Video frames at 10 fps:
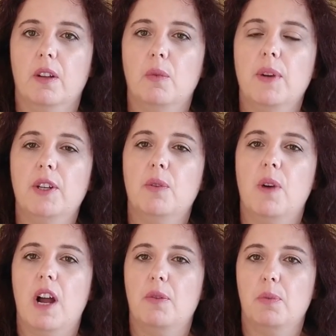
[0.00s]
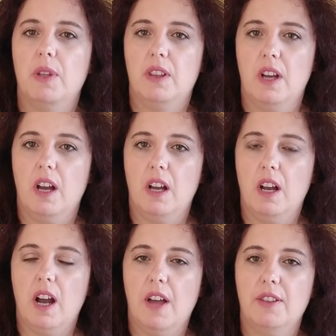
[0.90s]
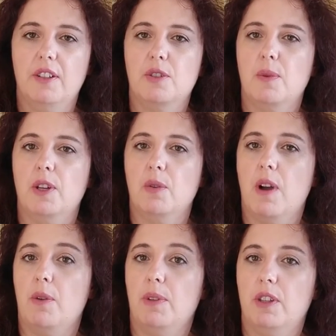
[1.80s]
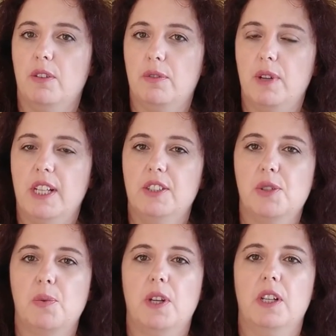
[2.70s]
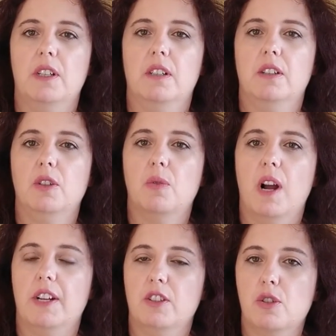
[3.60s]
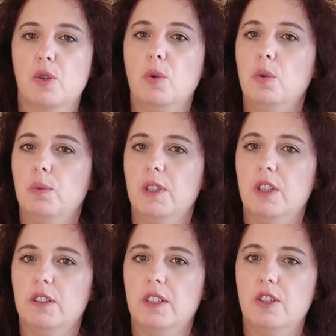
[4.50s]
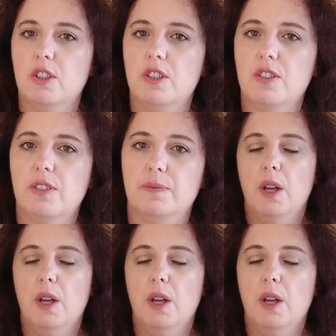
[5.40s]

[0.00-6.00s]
when you are with others, when you are with your friends, when you are in school with your teachers,